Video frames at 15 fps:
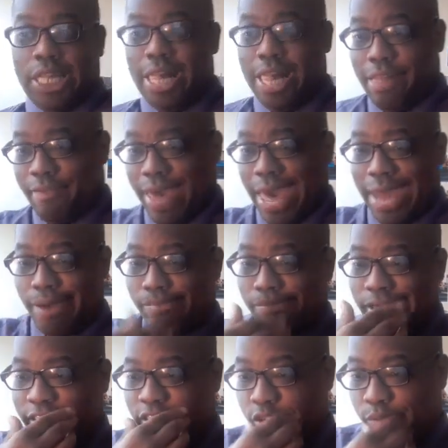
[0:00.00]
of Adam
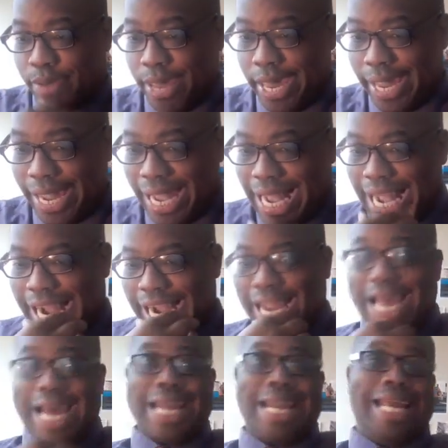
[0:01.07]
disobeying God.
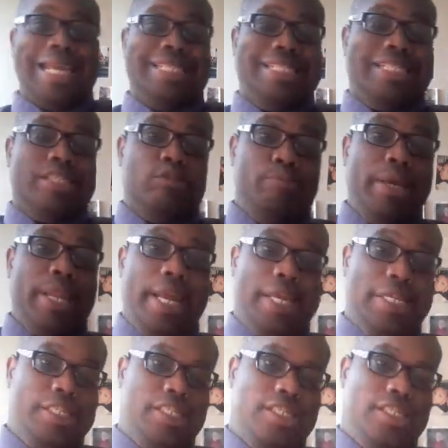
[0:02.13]
God hates
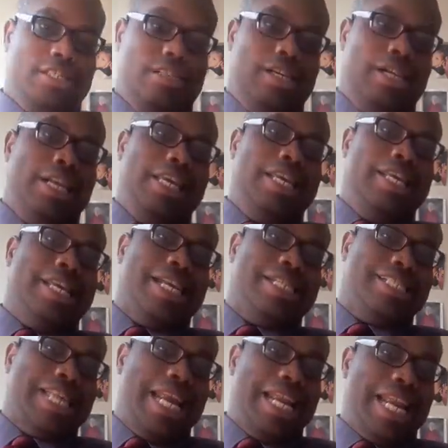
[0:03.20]
disobedience. He kicked
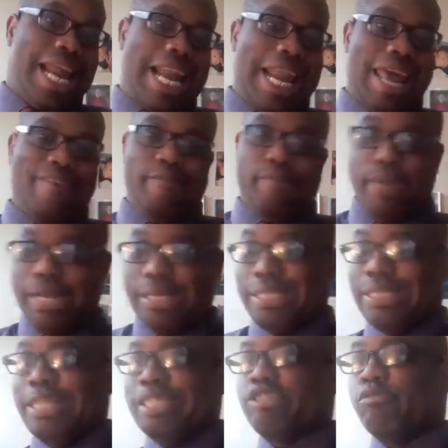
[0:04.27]
Satan out of heaven because
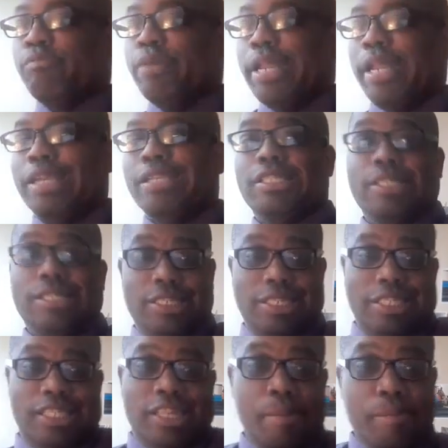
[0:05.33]
of disobedience.
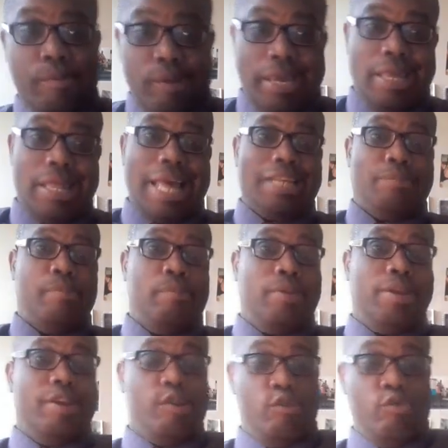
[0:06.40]
Simple. He likes people
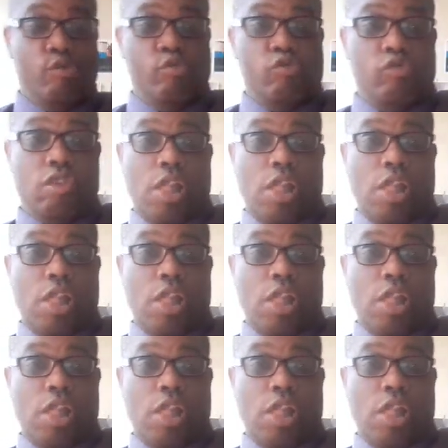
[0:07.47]
to do.